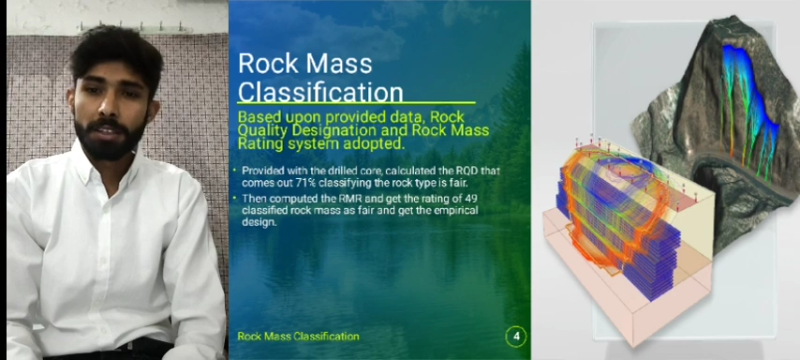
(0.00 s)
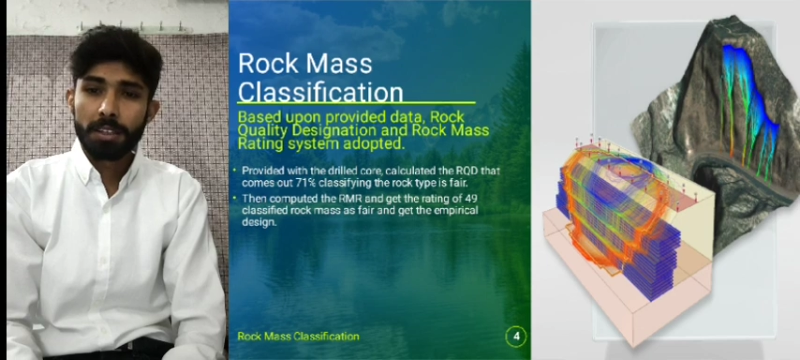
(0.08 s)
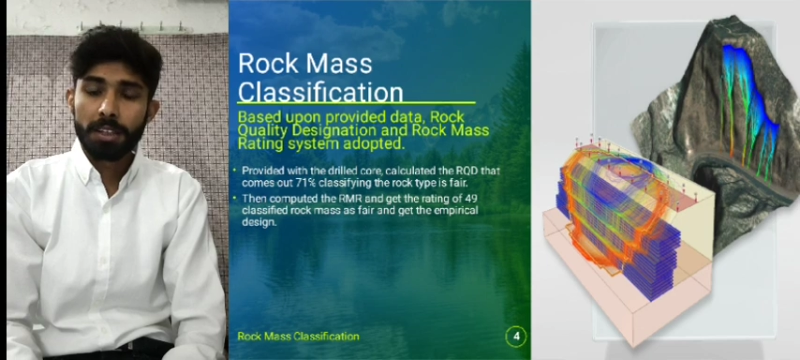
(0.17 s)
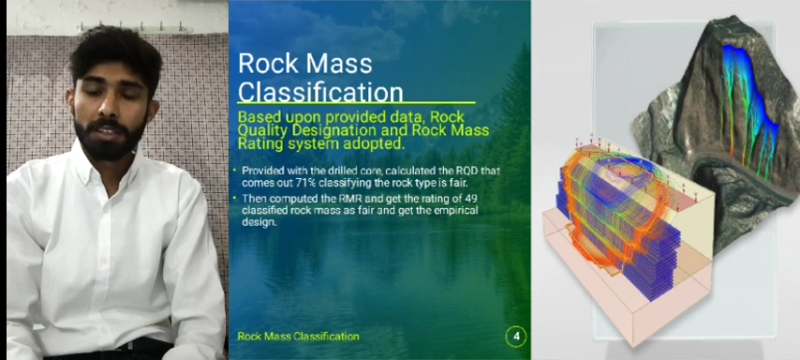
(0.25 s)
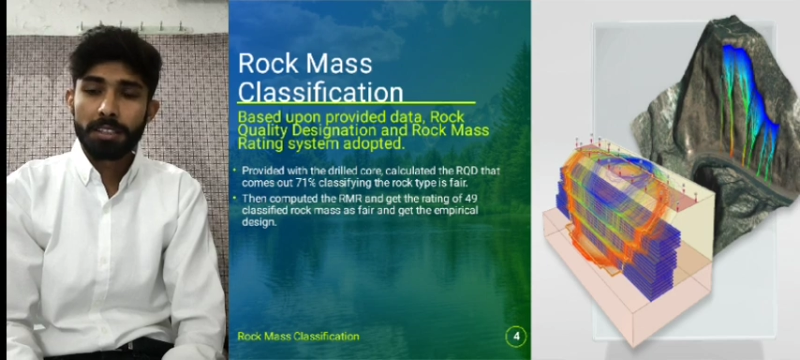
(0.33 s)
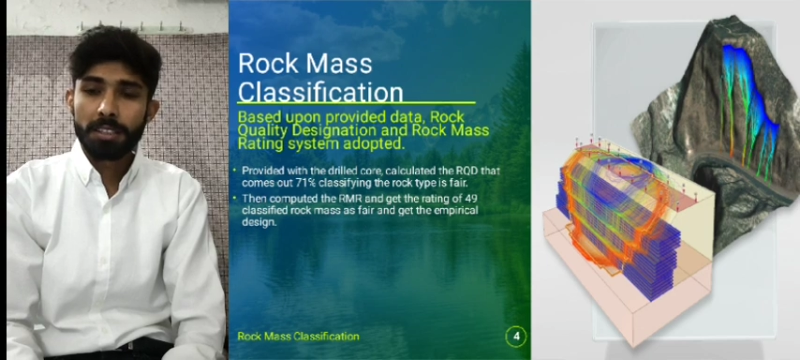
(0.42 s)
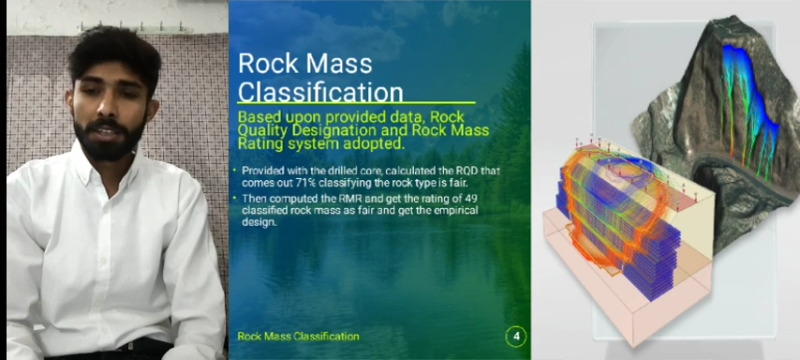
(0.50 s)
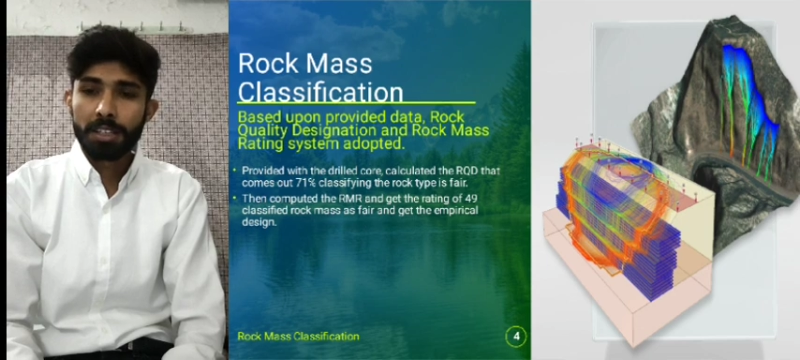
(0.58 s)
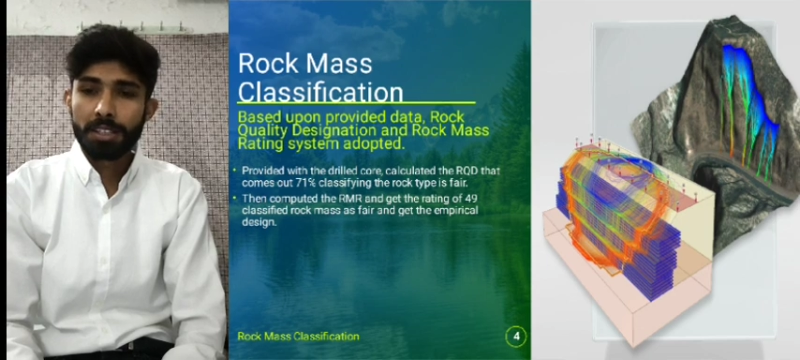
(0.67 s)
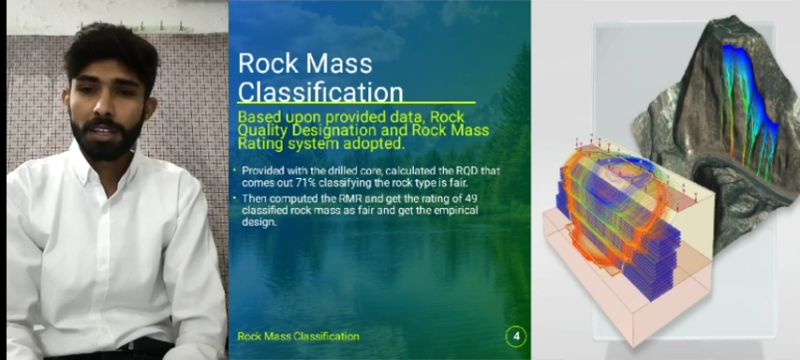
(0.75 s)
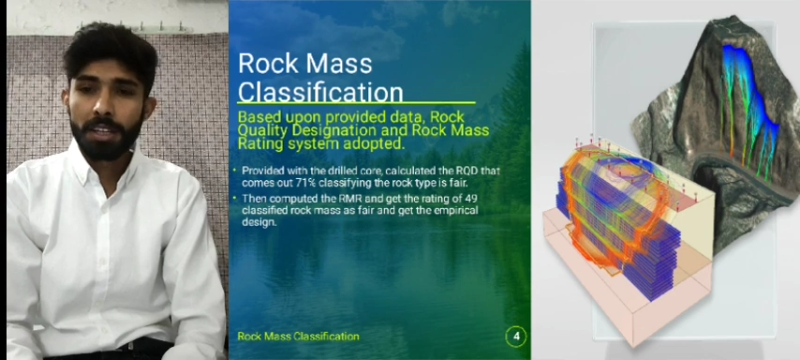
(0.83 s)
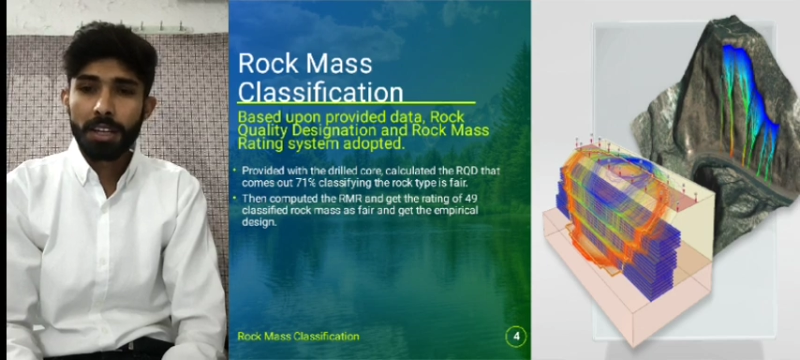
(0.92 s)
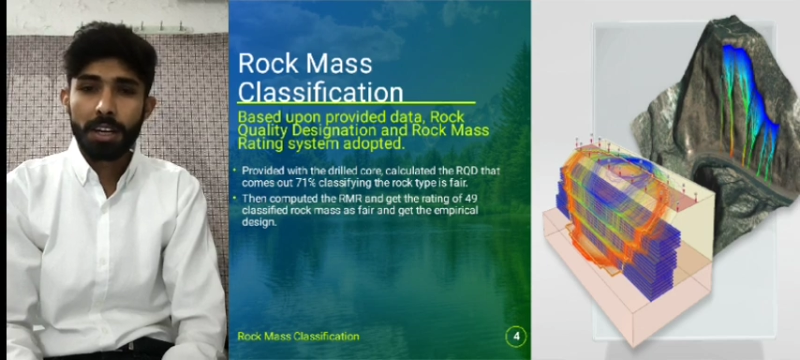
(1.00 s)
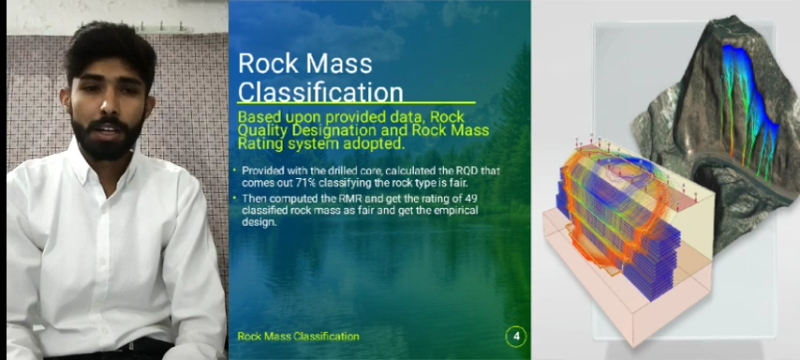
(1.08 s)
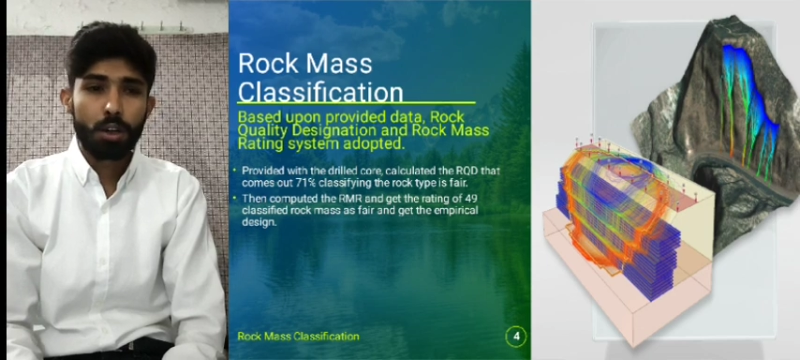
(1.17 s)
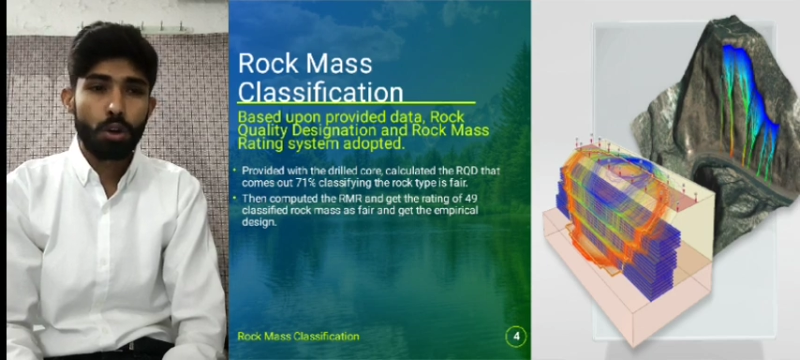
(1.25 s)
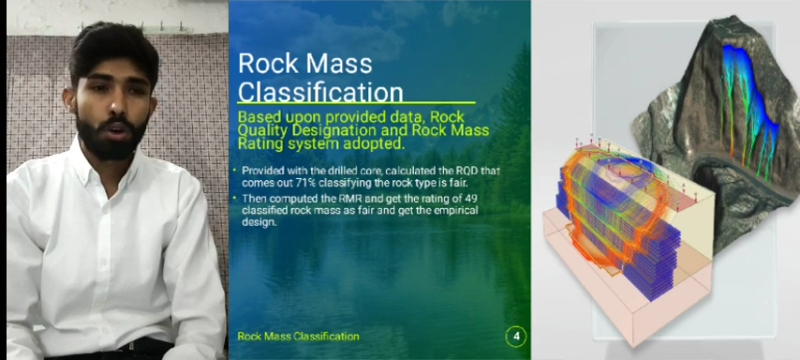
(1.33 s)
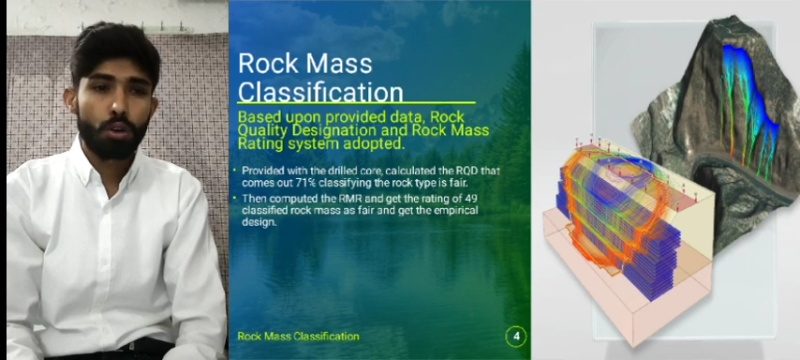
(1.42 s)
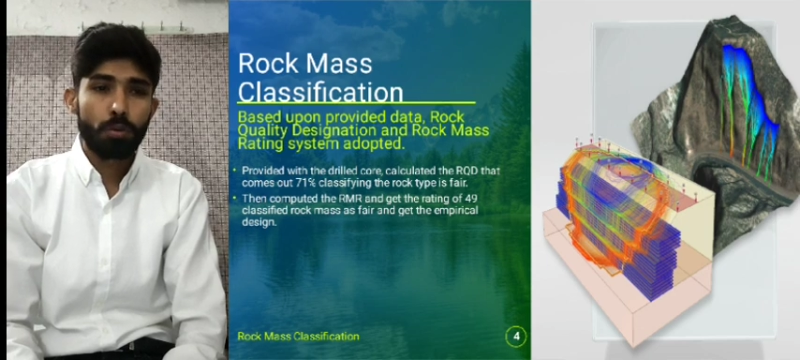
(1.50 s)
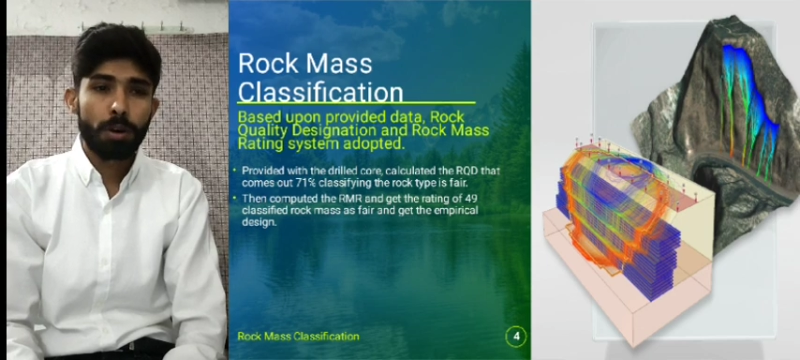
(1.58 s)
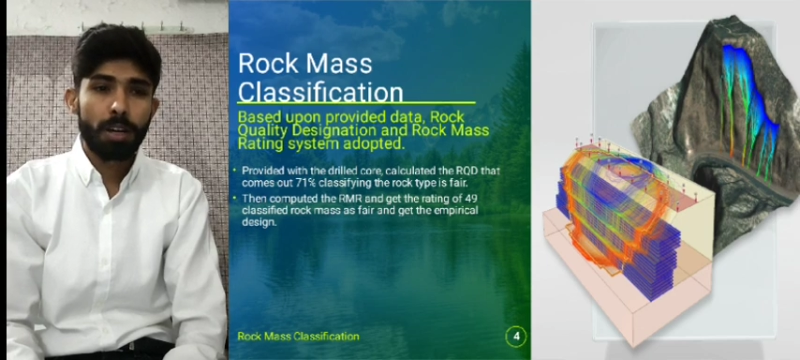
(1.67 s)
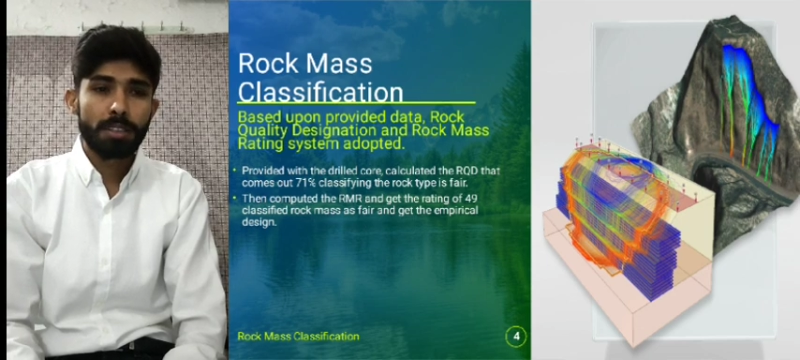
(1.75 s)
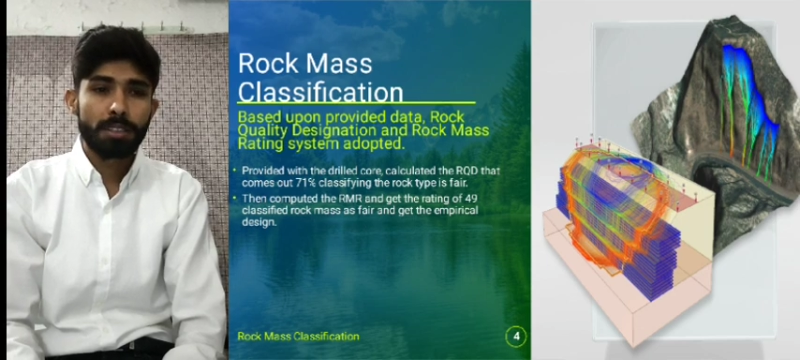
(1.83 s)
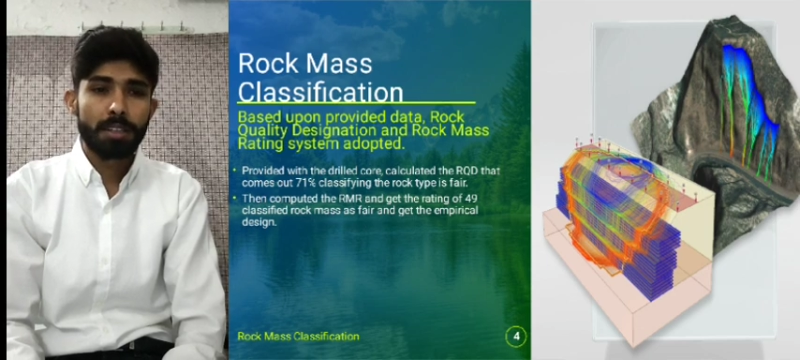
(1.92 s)
designation and rock
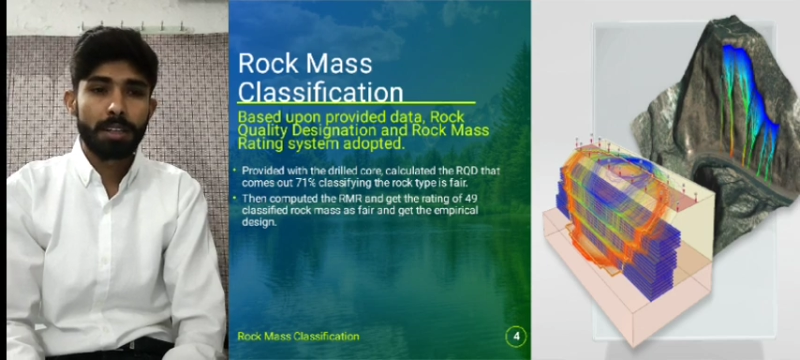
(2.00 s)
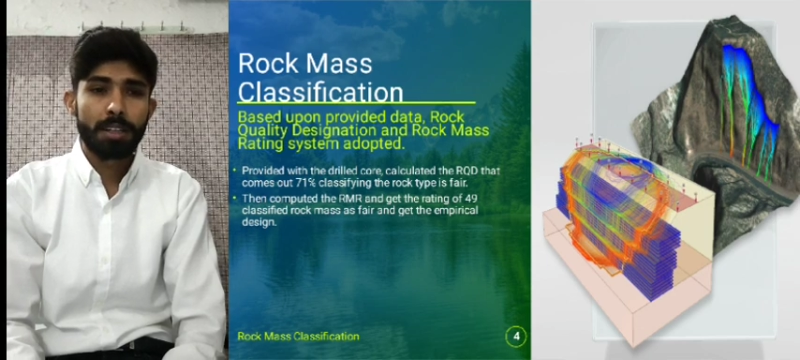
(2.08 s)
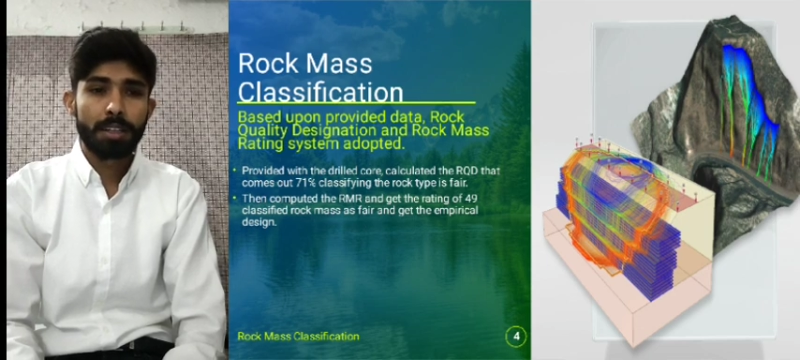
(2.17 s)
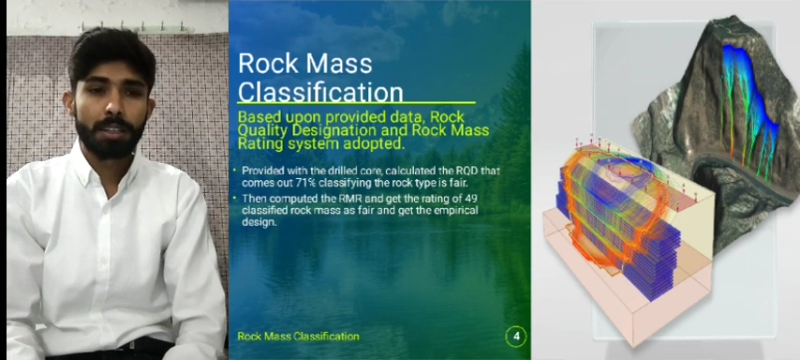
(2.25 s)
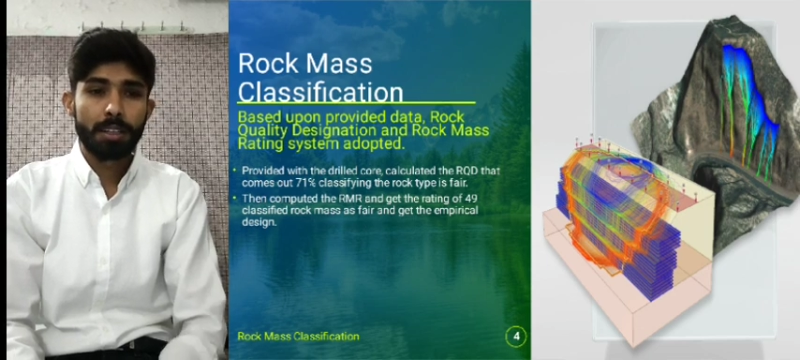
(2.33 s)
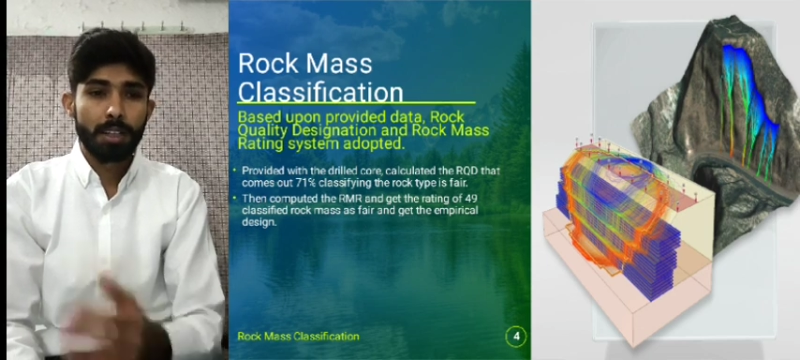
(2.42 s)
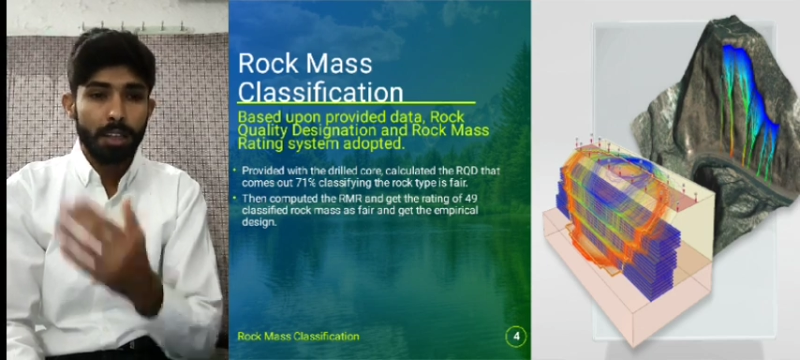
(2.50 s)
mass rating.